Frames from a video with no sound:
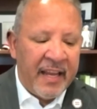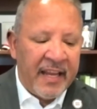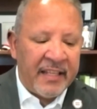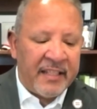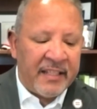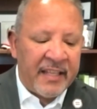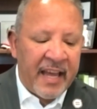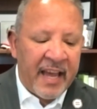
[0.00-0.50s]

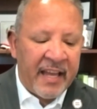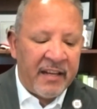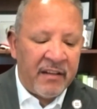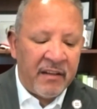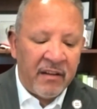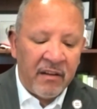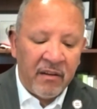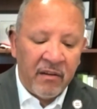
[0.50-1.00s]
it said,
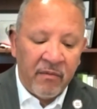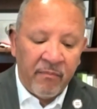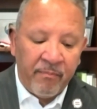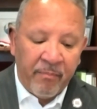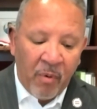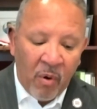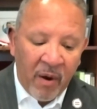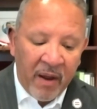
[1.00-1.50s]

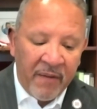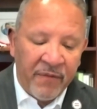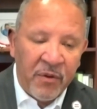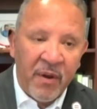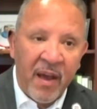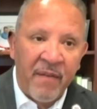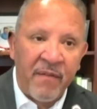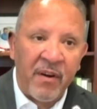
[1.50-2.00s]
boy, if
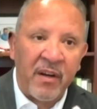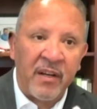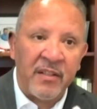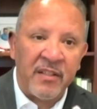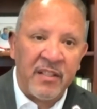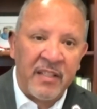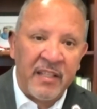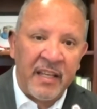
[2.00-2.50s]
you have a
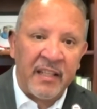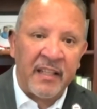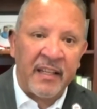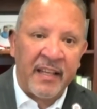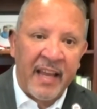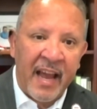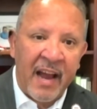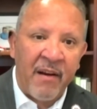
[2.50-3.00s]
conceal
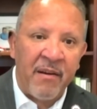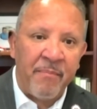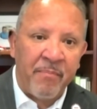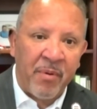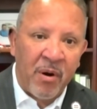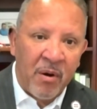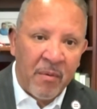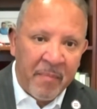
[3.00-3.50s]
and carry
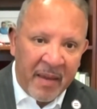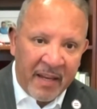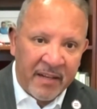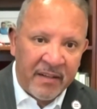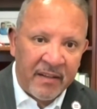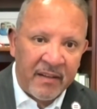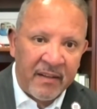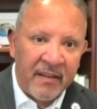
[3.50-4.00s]

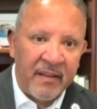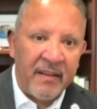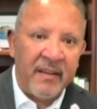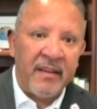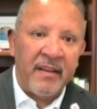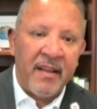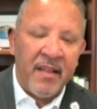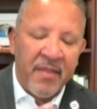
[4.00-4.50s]
permit,
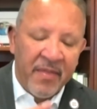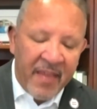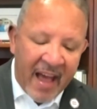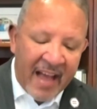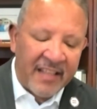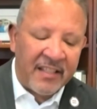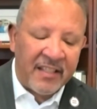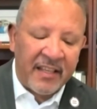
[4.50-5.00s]

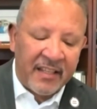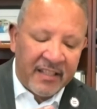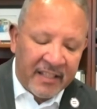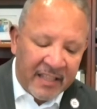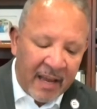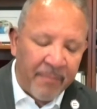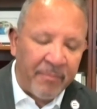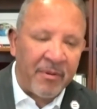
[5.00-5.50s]
that's
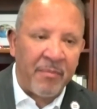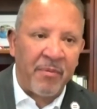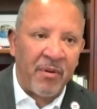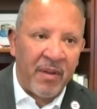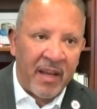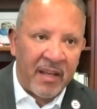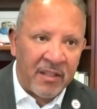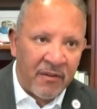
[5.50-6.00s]

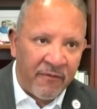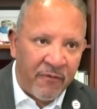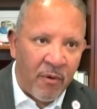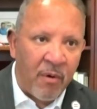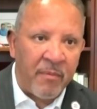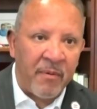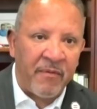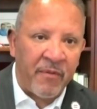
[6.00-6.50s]
acceptable as a
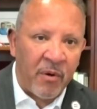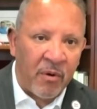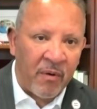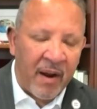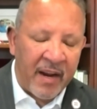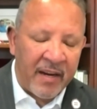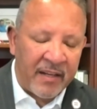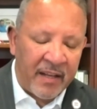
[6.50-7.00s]
form of
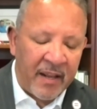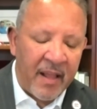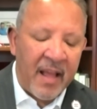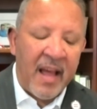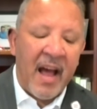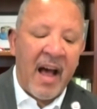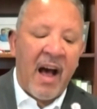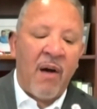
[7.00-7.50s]
voter ID.
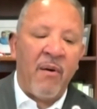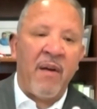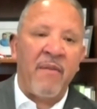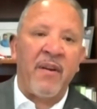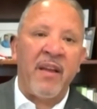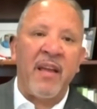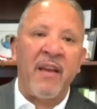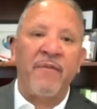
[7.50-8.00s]

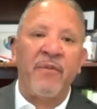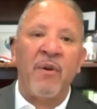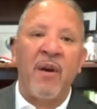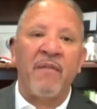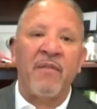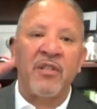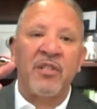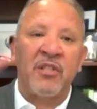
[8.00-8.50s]
However, if
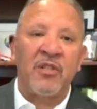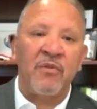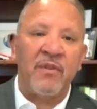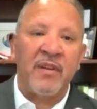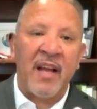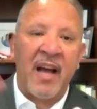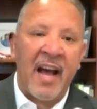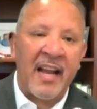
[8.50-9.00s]
you have a
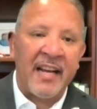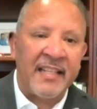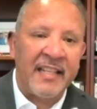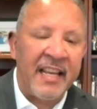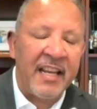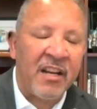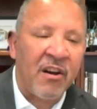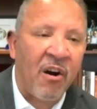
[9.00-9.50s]
student
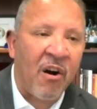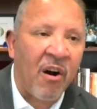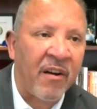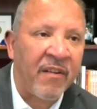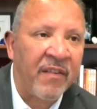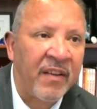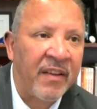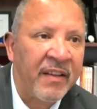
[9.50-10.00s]
ID
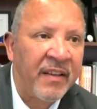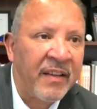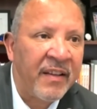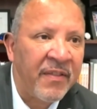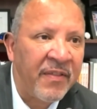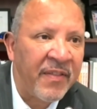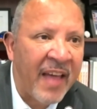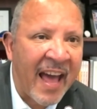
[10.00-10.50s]
card,
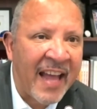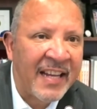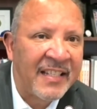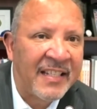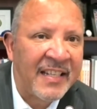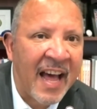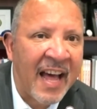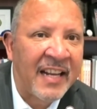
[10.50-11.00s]
that
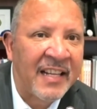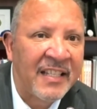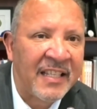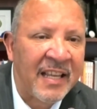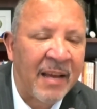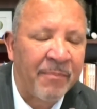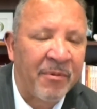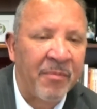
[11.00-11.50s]
is not
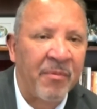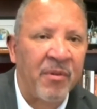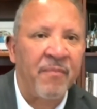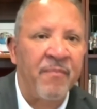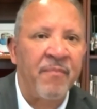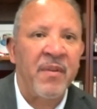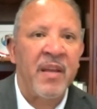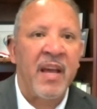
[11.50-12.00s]
acceptable
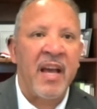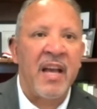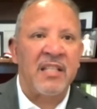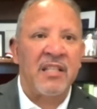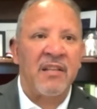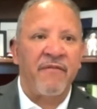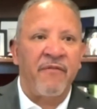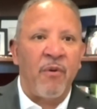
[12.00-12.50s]

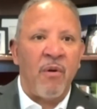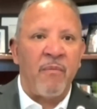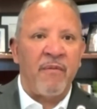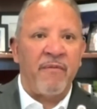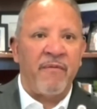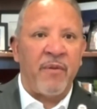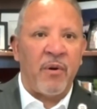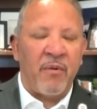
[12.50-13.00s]
as a form
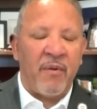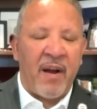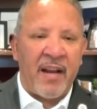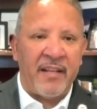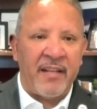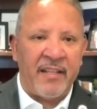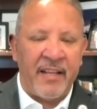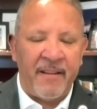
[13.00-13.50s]
of voter
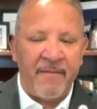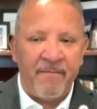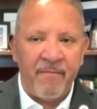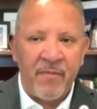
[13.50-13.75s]
ID.